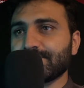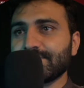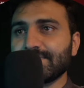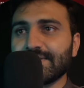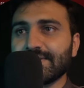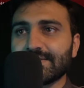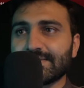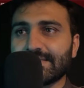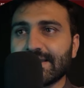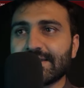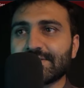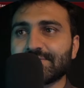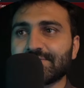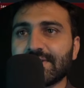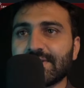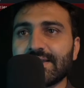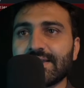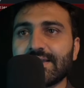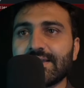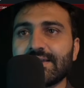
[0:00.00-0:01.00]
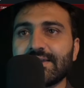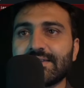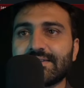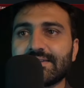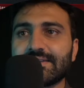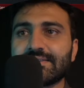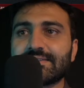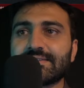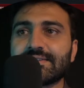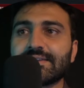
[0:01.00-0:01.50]
and that's why it
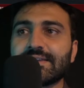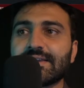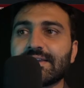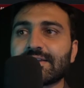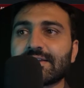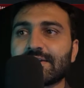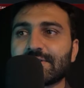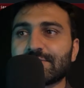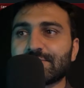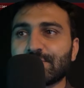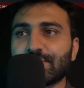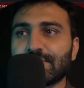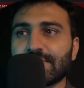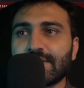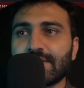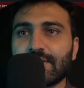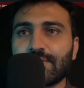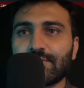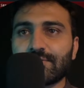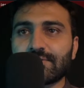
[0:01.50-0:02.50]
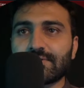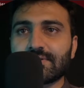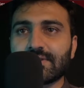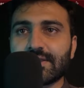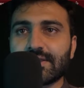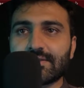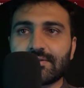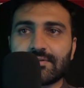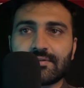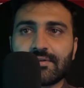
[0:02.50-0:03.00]
is consoling out
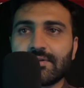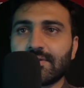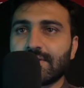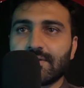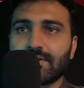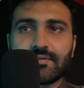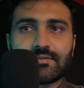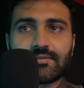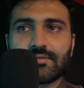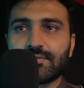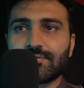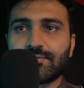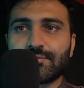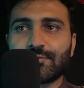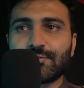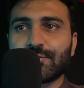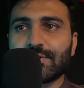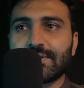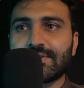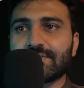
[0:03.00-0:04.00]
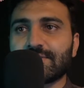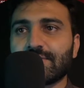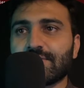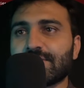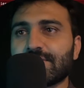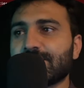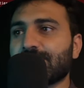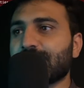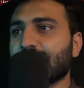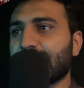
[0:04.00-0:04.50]
like foo is not
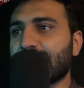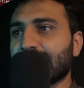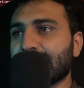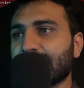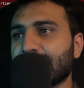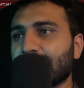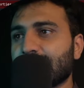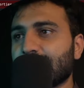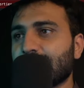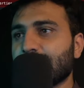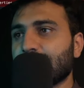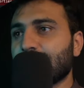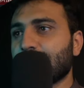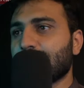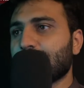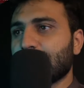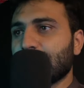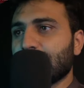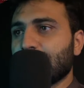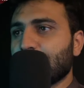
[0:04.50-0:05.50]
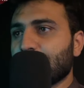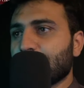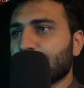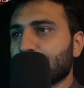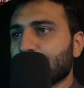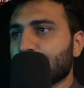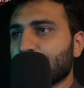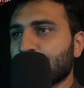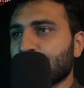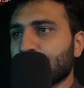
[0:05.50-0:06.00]
defined.
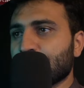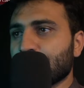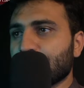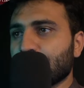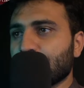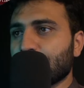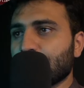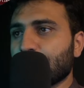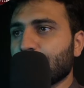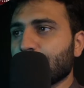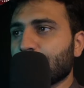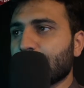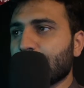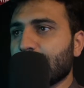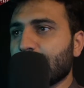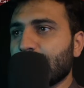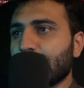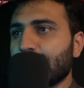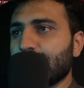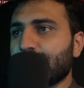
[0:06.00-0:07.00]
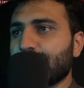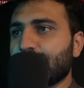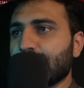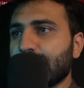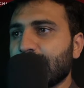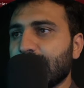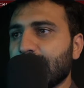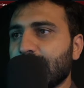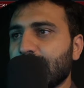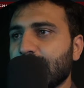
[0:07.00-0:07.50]
So okay, if
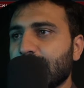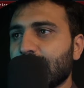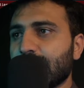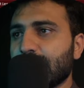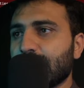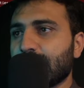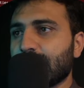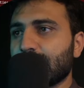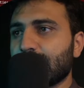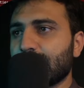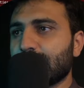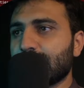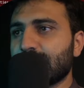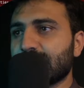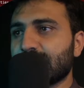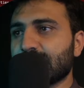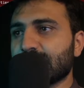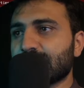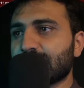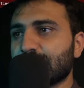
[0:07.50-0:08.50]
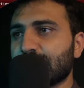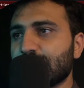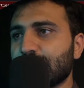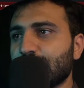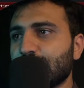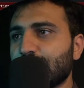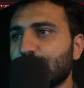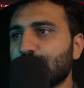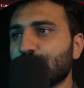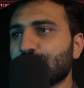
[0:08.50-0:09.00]
I just
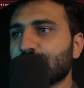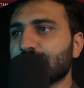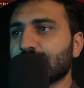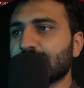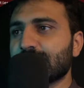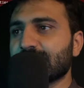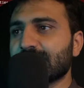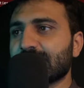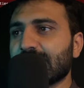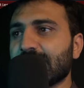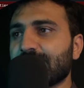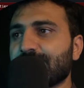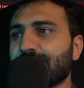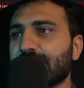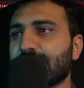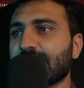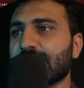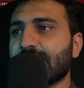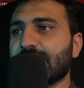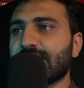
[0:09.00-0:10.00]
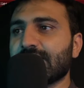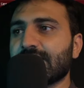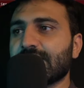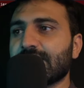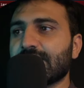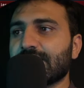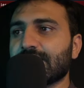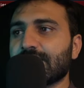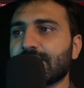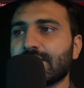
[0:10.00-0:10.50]
use self again
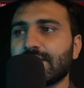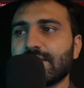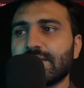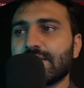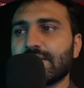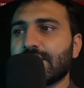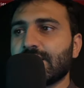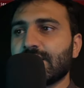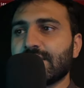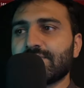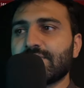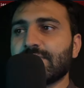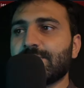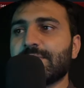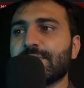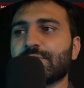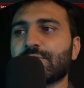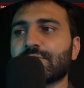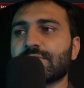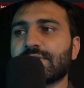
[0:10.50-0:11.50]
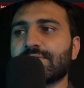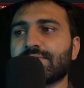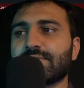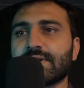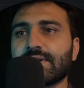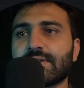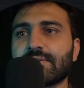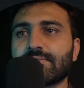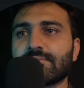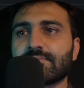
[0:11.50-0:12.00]
here, it will be totally
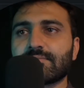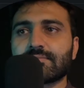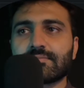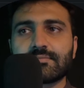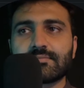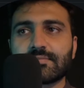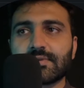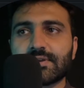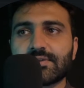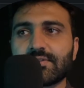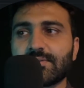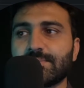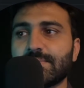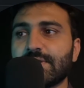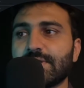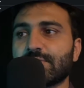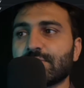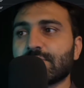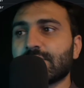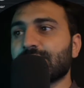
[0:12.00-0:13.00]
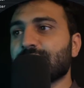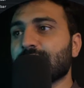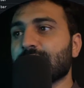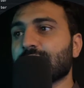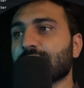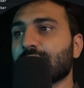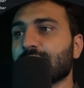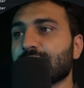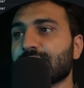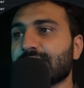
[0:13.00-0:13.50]
fine. It will be totally fine,
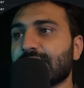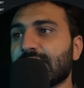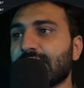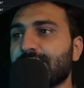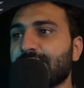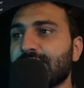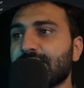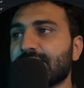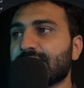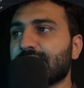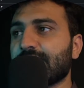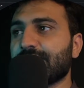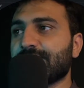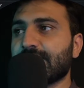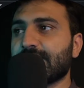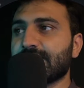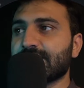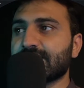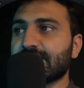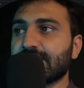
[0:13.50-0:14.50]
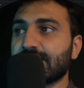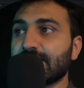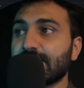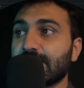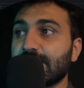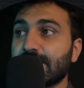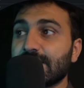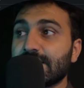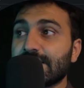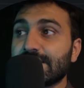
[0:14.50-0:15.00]
because self is referencing
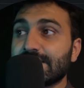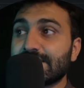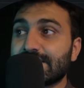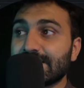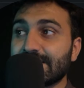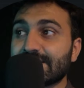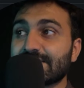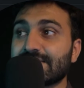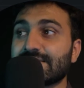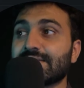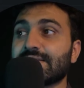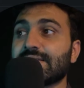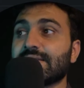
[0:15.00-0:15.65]
this